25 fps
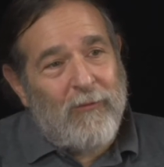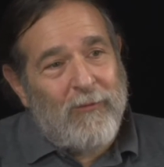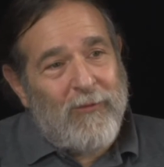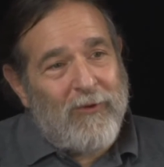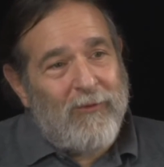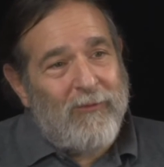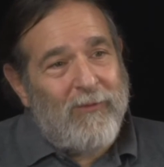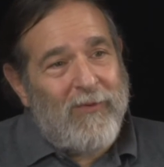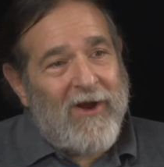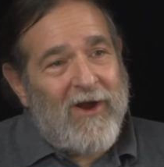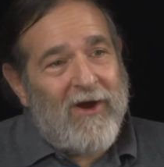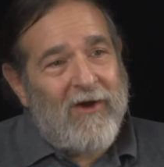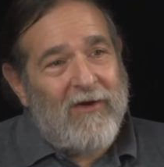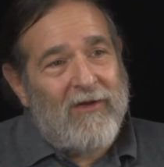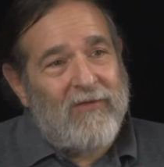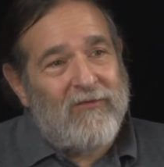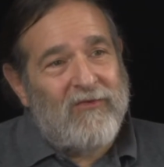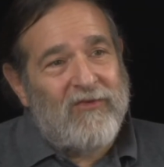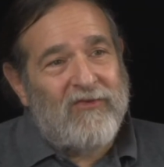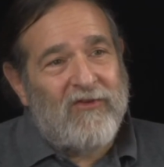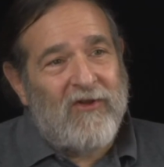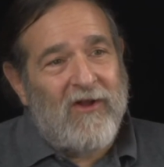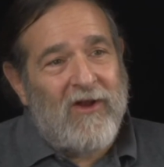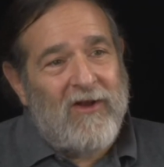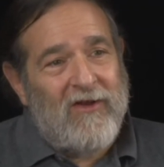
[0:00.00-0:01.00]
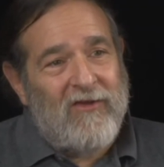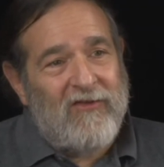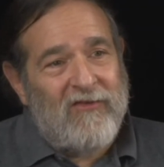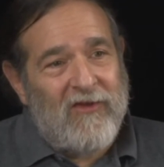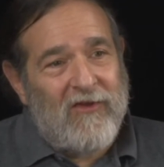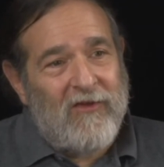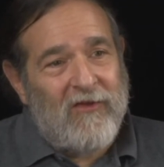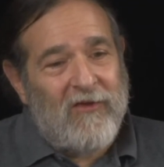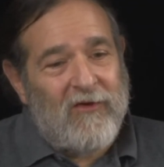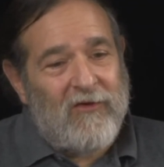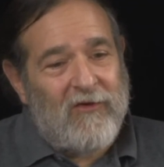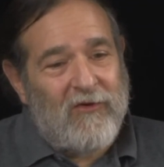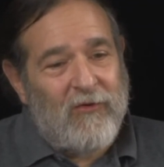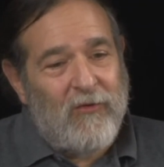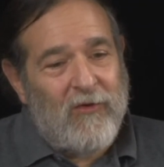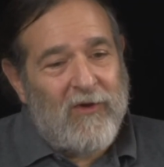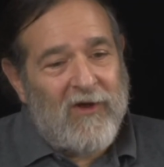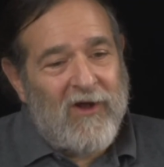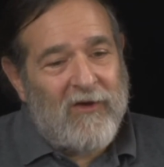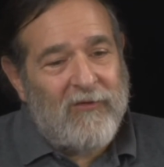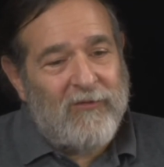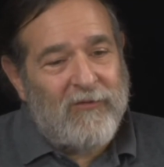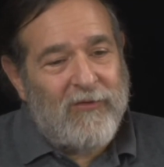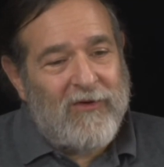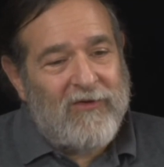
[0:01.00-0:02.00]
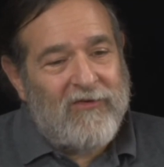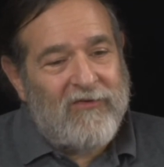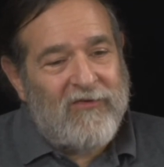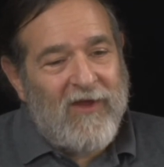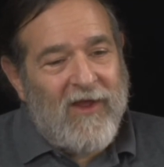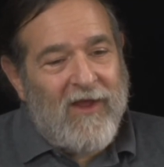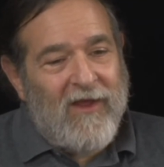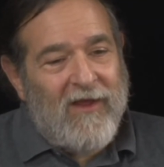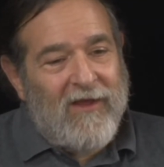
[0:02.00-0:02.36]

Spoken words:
comparative studies in the two countries